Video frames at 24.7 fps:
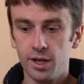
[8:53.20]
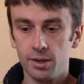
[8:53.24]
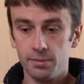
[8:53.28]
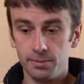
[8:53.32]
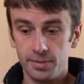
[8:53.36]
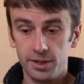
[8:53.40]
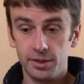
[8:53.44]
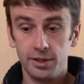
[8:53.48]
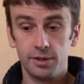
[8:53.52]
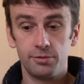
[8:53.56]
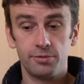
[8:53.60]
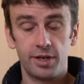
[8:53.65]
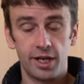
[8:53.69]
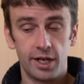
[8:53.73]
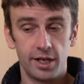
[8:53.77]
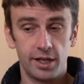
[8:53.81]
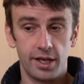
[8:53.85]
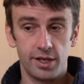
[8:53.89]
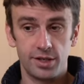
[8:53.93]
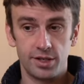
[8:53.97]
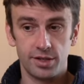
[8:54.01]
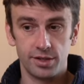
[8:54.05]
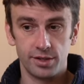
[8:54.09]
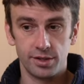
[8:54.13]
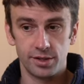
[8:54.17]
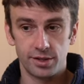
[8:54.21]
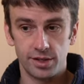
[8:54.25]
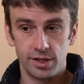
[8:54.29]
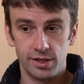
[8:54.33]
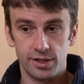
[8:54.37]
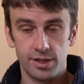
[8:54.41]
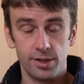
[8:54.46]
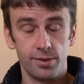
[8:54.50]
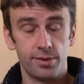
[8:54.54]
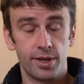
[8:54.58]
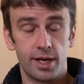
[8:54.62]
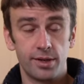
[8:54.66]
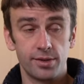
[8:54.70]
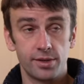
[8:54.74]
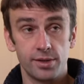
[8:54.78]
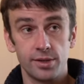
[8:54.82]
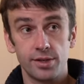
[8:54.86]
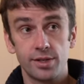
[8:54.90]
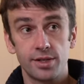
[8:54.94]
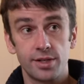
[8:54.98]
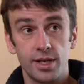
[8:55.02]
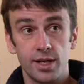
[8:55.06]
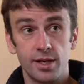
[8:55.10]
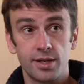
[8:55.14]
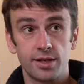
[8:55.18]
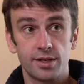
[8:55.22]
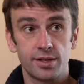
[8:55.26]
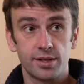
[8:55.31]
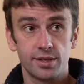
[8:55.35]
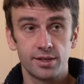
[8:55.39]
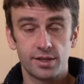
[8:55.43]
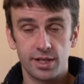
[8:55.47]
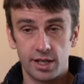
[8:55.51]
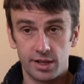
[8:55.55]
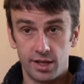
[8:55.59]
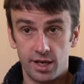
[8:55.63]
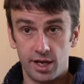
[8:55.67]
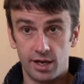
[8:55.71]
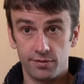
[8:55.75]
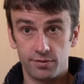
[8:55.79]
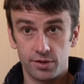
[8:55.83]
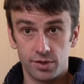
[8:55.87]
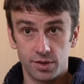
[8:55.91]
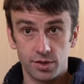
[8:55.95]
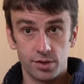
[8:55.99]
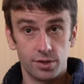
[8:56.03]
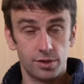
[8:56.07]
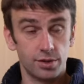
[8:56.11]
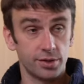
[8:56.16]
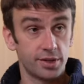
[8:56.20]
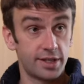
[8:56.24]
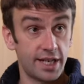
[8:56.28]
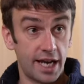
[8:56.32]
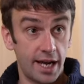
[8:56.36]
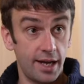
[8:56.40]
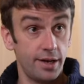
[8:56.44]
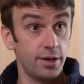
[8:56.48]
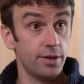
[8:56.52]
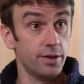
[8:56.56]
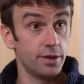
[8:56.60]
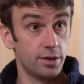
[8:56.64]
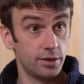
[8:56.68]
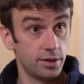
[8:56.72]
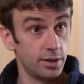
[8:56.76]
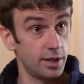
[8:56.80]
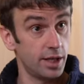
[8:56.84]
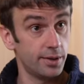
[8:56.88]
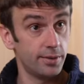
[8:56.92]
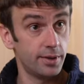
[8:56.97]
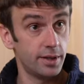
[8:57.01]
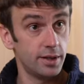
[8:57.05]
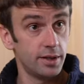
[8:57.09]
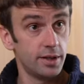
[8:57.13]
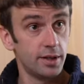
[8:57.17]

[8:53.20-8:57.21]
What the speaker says: Building regulations in 2006 said you have to score 10 or lower.